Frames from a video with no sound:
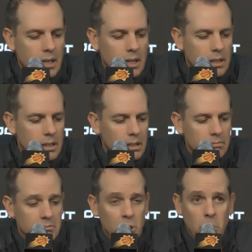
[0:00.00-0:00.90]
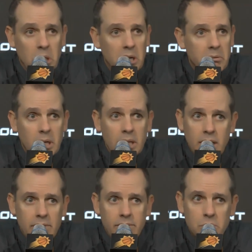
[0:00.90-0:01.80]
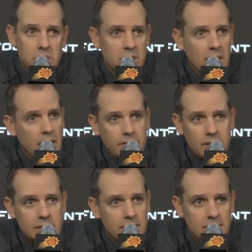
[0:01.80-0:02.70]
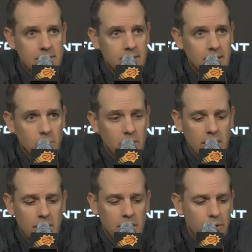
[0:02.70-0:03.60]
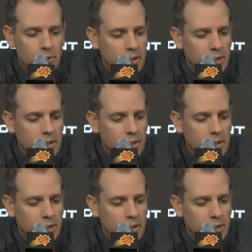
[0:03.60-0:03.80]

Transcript: no one ever loses confidence in what he can do.